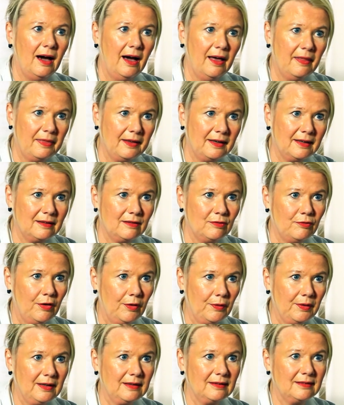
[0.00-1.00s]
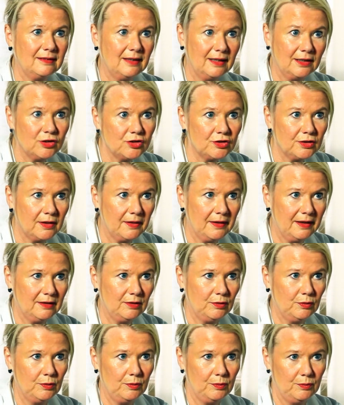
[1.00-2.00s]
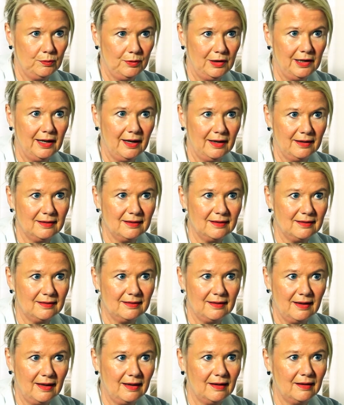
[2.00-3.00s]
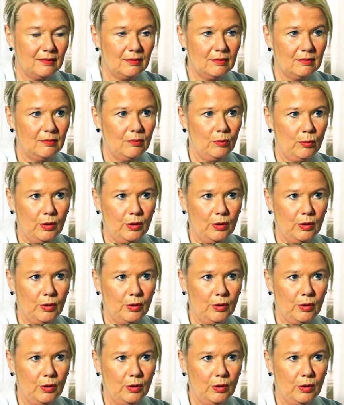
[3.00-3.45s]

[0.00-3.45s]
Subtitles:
I think it's very essential that you really understand